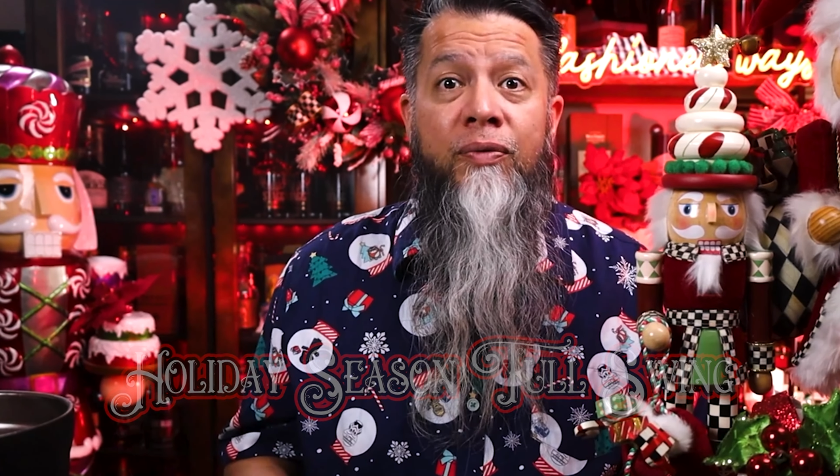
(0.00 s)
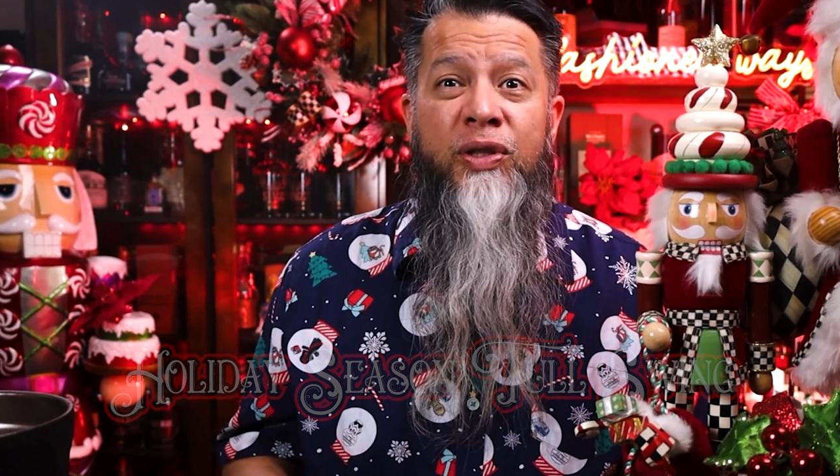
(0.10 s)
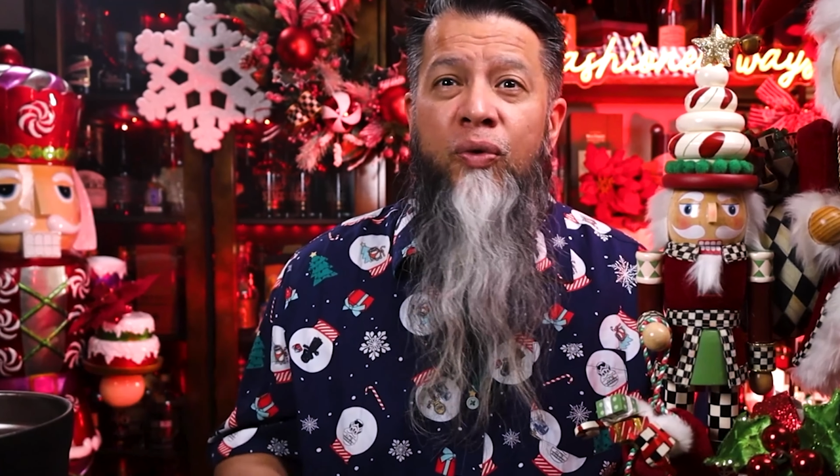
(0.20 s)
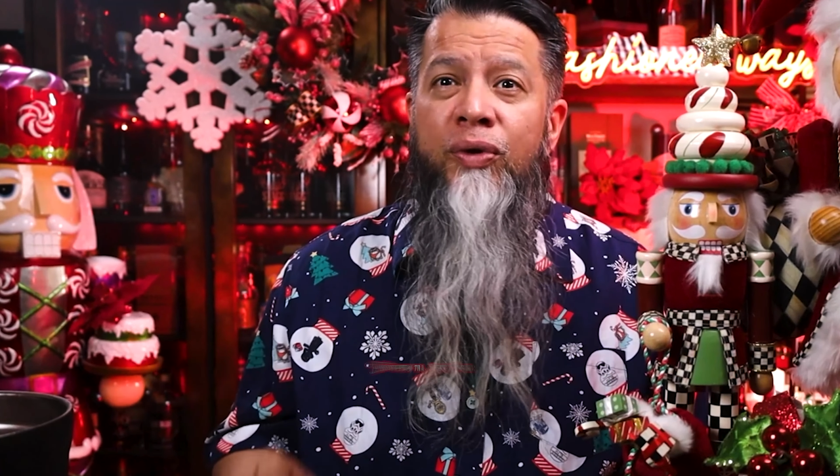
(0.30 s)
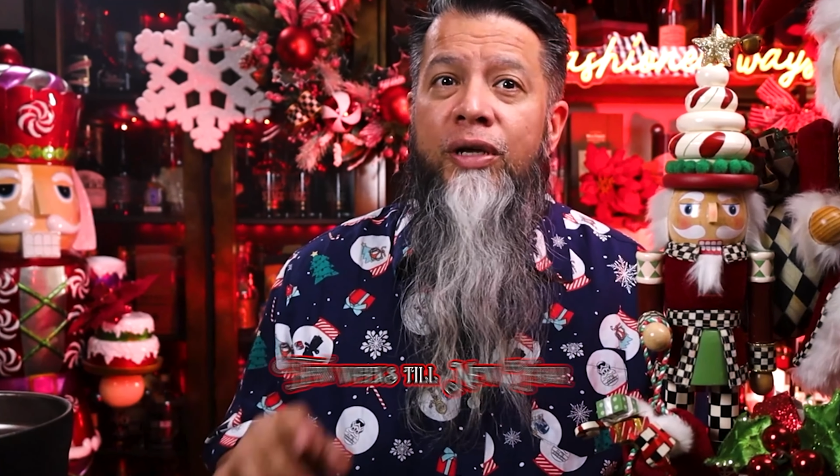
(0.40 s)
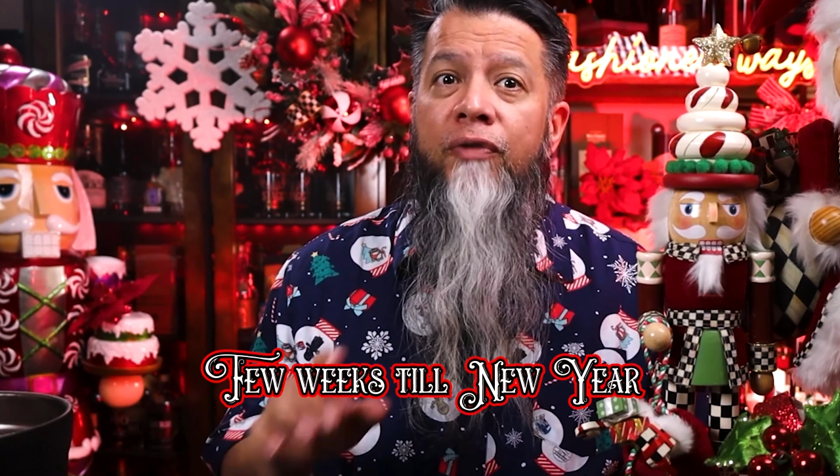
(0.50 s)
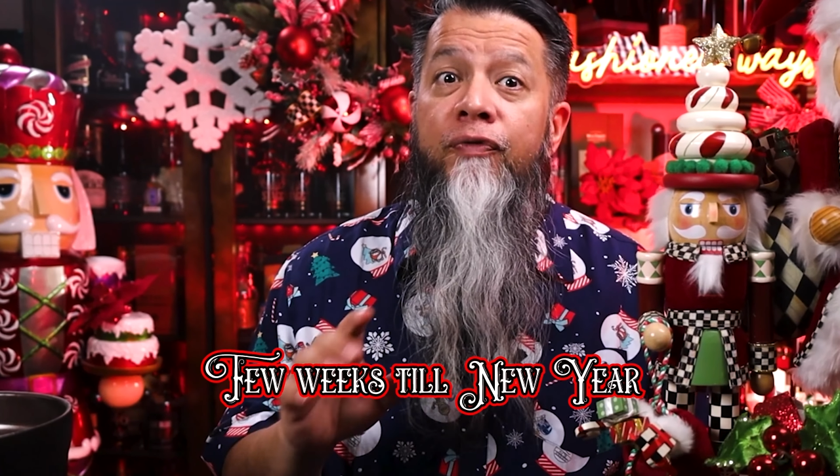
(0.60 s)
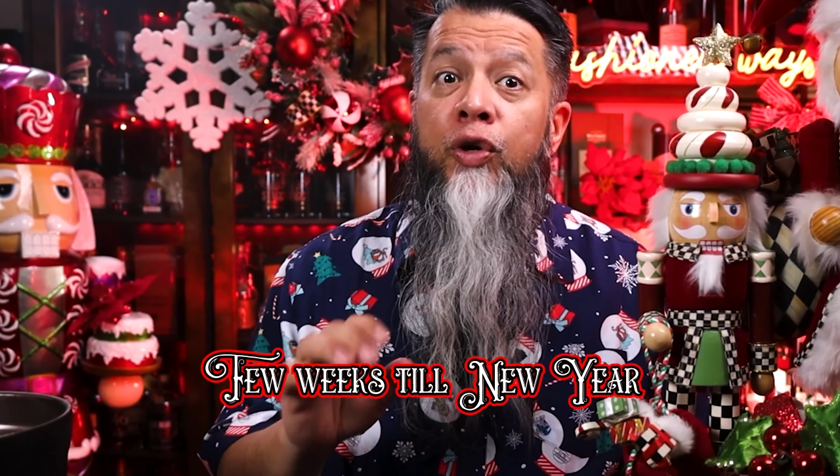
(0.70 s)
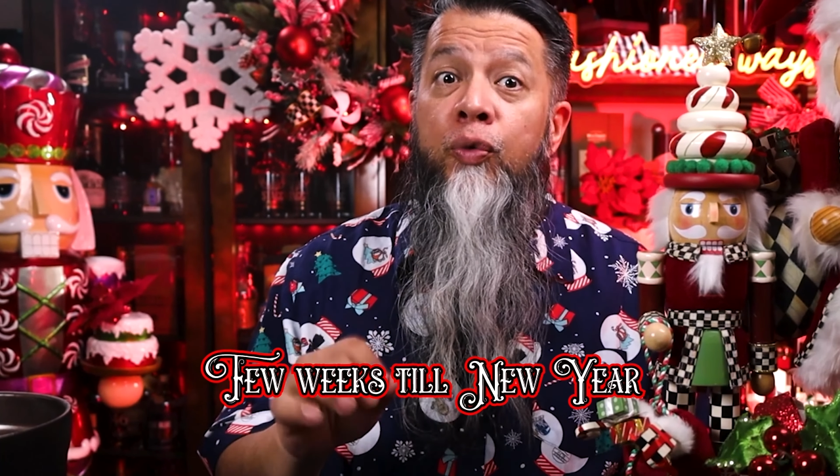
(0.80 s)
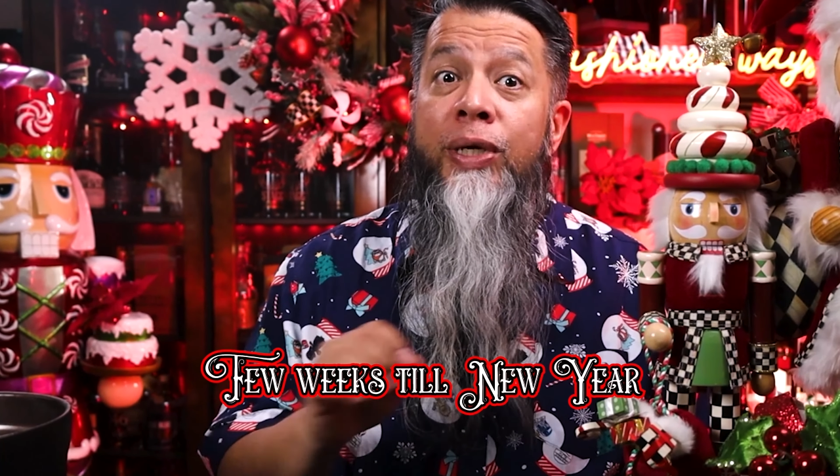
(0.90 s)
with only a
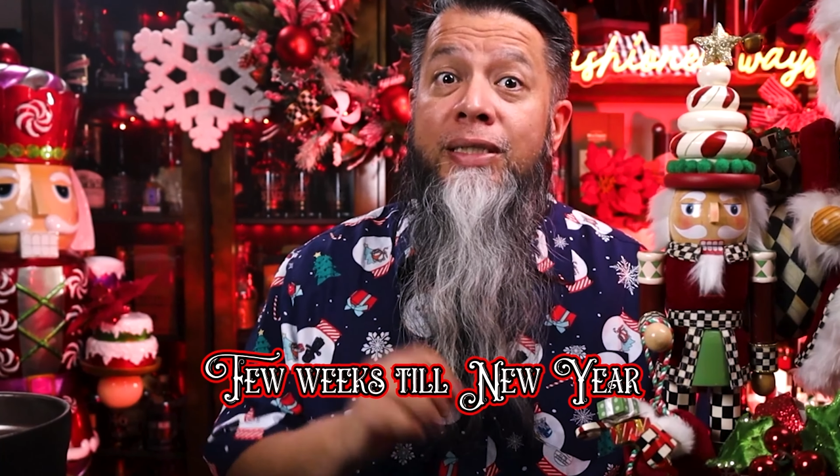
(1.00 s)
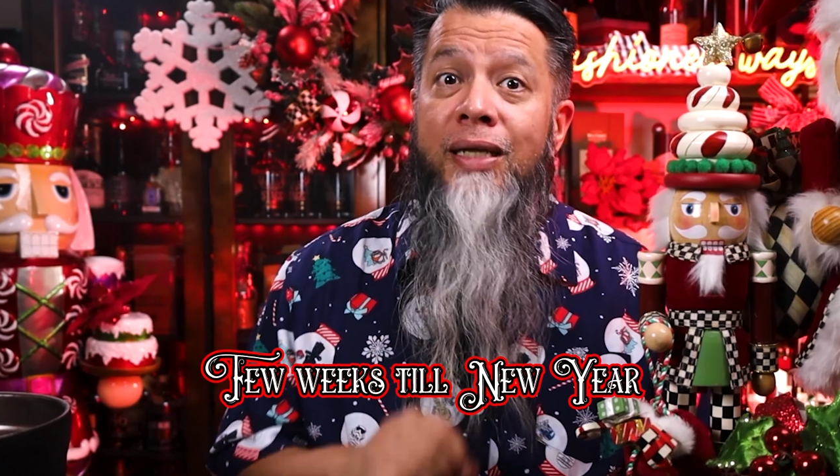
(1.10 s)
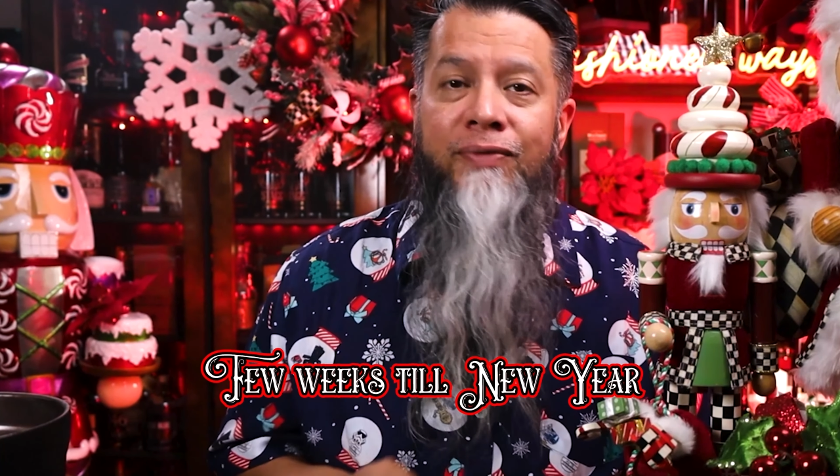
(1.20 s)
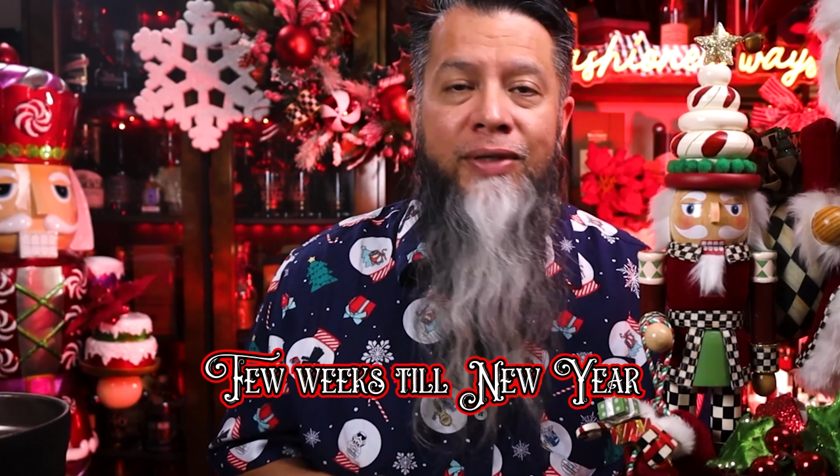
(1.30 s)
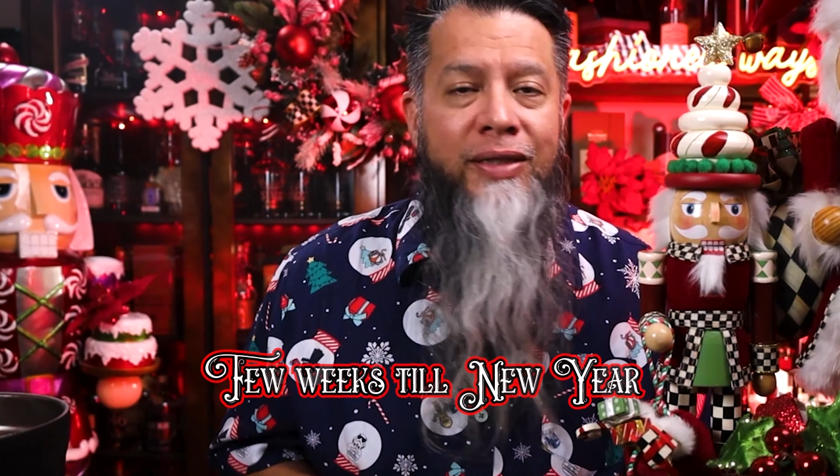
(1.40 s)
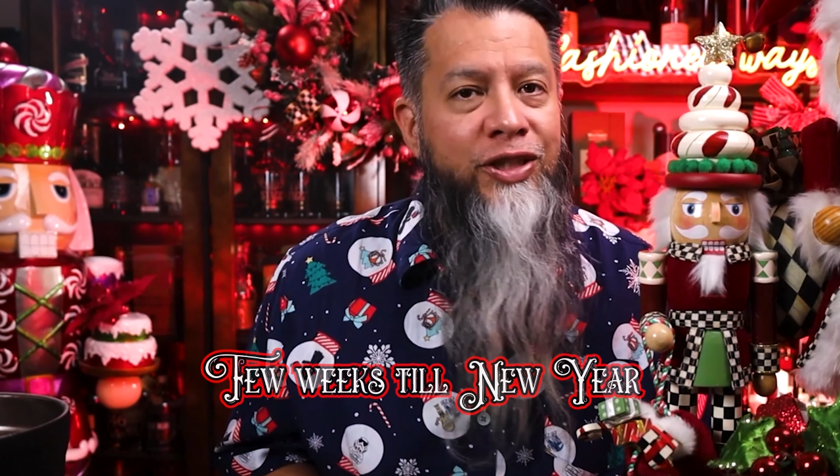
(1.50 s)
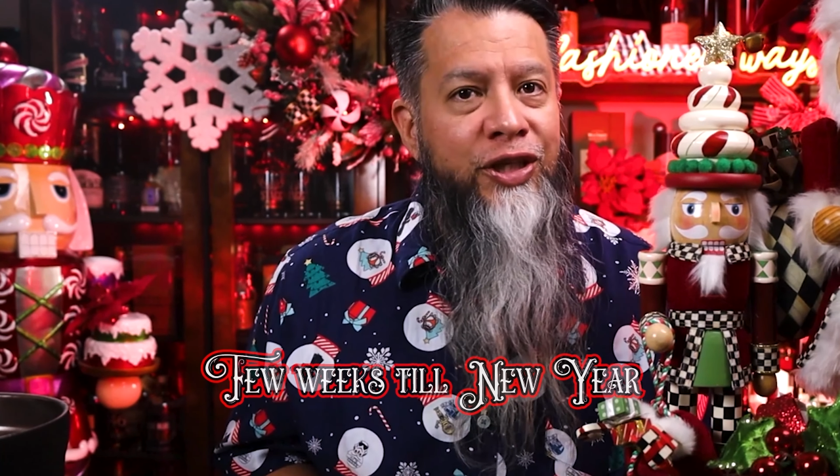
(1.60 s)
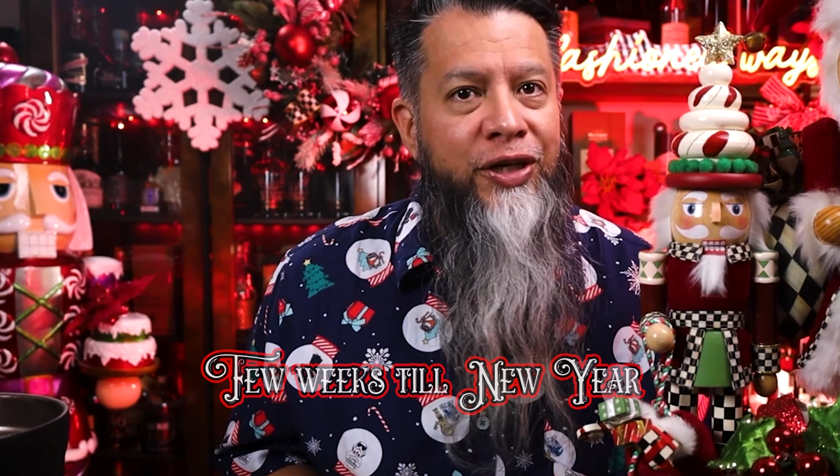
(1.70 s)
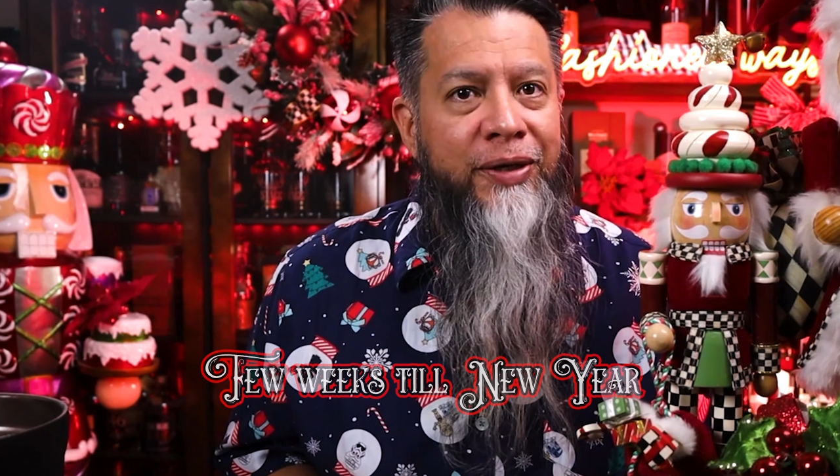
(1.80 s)
few weeks left in this year.